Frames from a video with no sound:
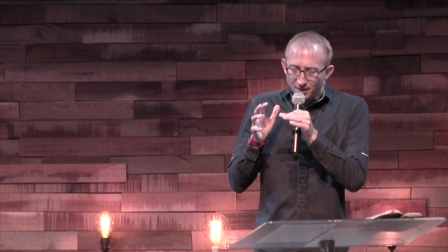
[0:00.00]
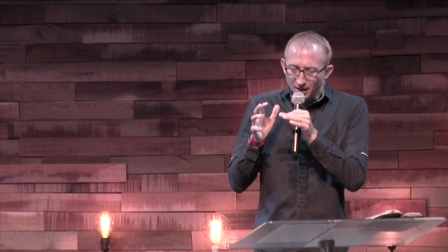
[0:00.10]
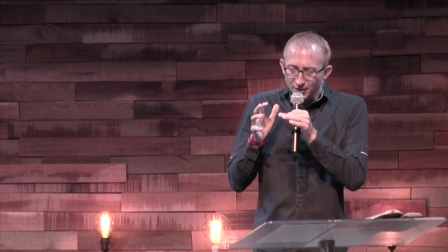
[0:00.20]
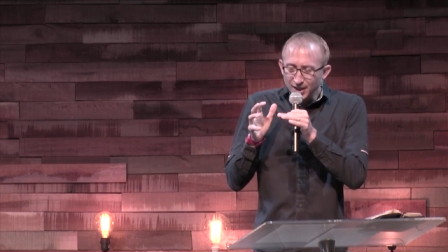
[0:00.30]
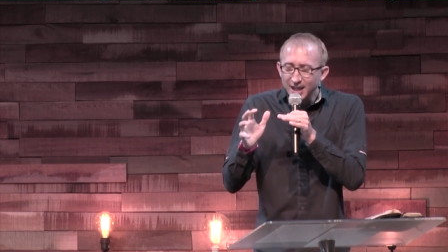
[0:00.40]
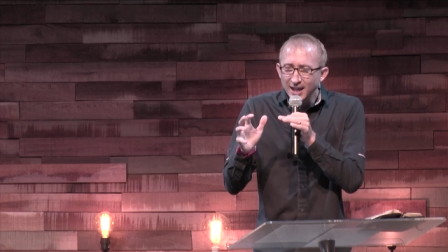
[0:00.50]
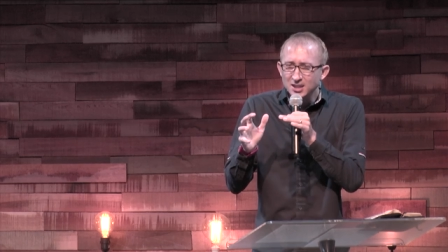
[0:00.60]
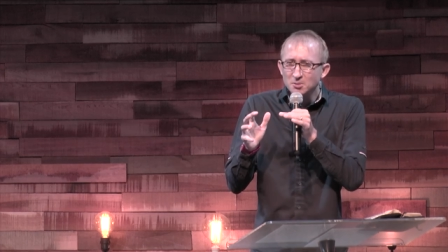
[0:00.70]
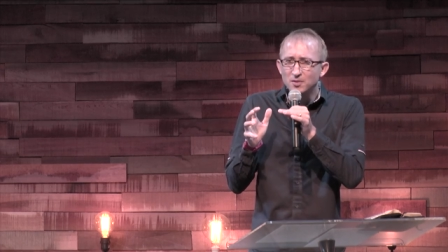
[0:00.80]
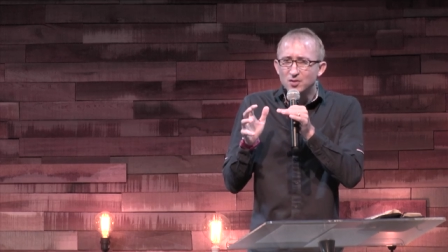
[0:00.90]
the
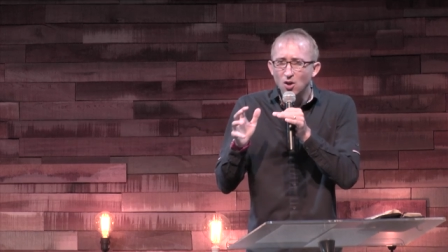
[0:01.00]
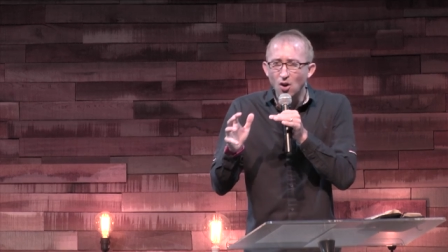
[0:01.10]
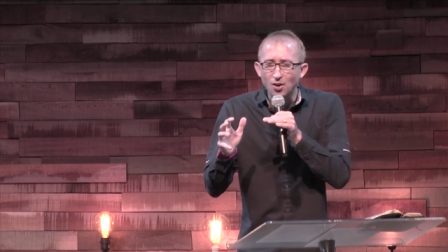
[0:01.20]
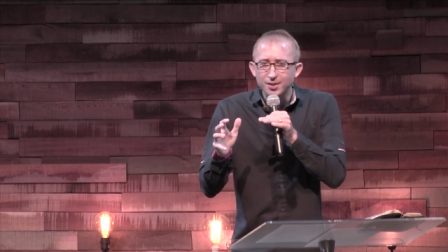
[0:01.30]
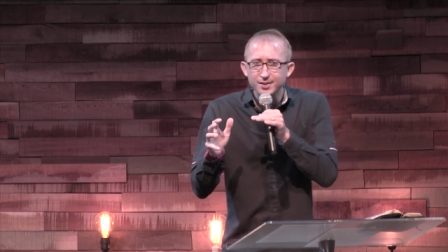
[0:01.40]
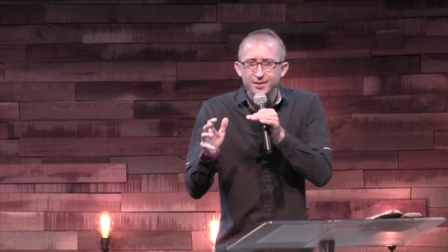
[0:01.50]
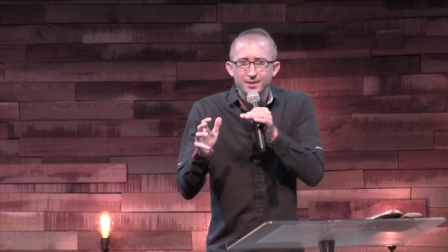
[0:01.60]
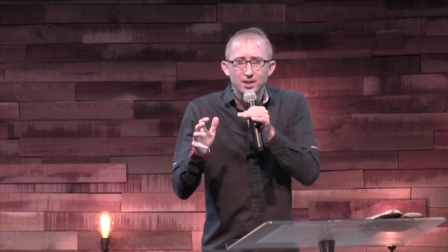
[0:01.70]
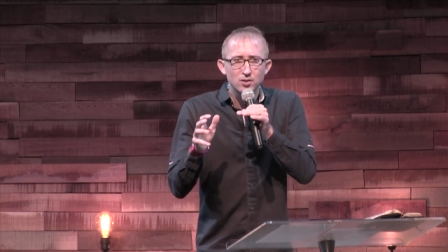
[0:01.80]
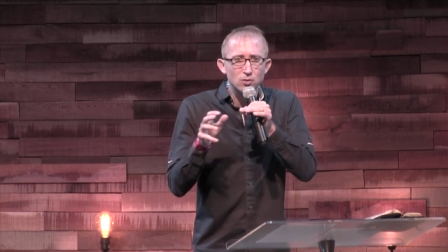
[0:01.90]
kingdom of God,
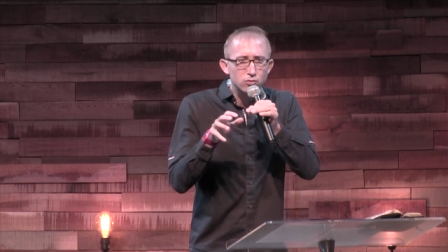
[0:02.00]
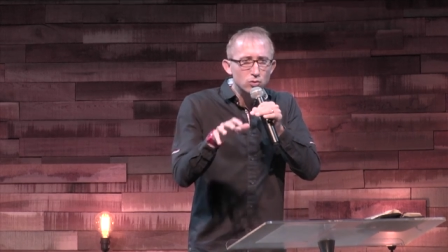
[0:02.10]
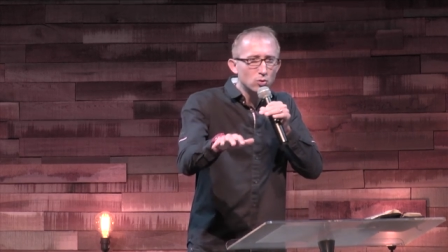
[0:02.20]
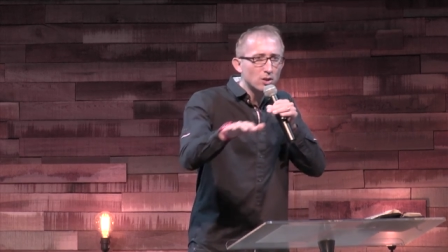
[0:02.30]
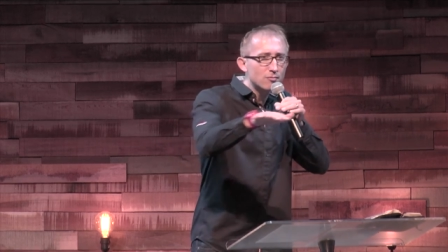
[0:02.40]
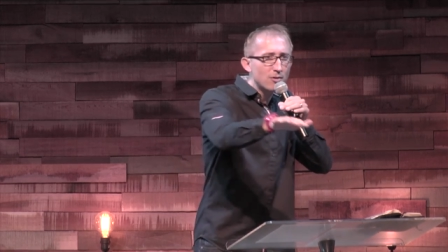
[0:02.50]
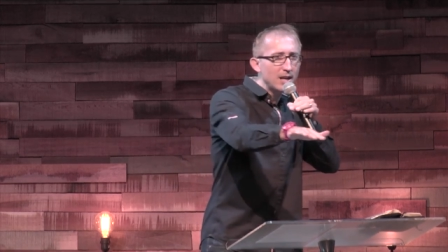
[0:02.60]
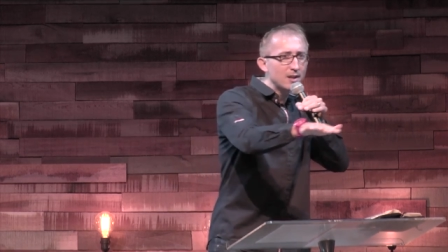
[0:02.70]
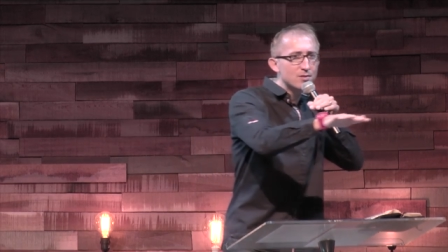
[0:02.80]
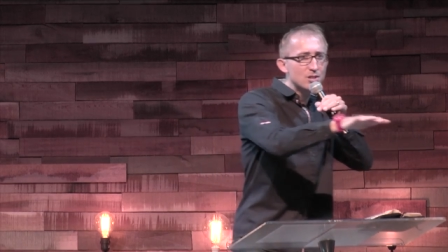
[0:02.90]
the rule and reign
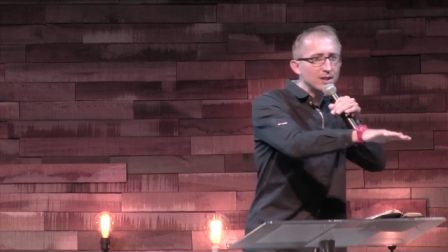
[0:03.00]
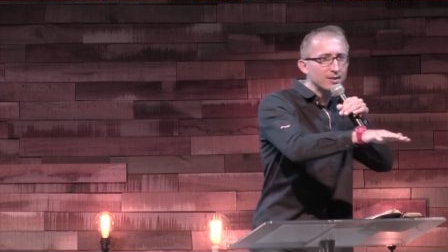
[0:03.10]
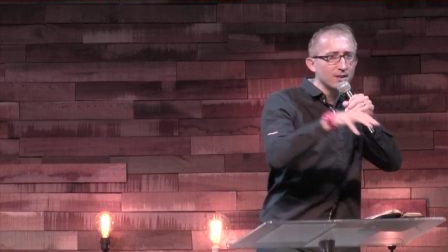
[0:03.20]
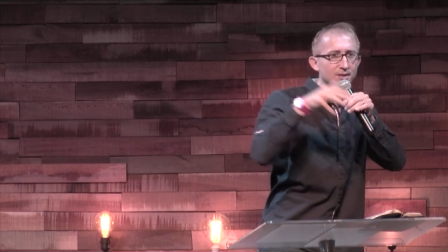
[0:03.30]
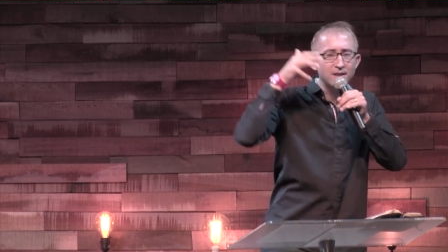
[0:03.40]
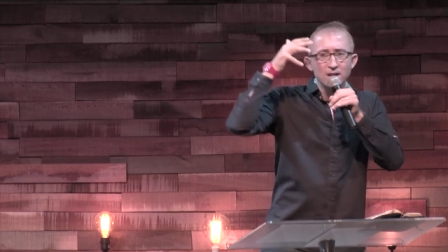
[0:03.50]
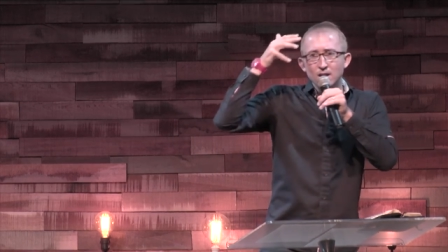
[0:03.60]
of Jesus in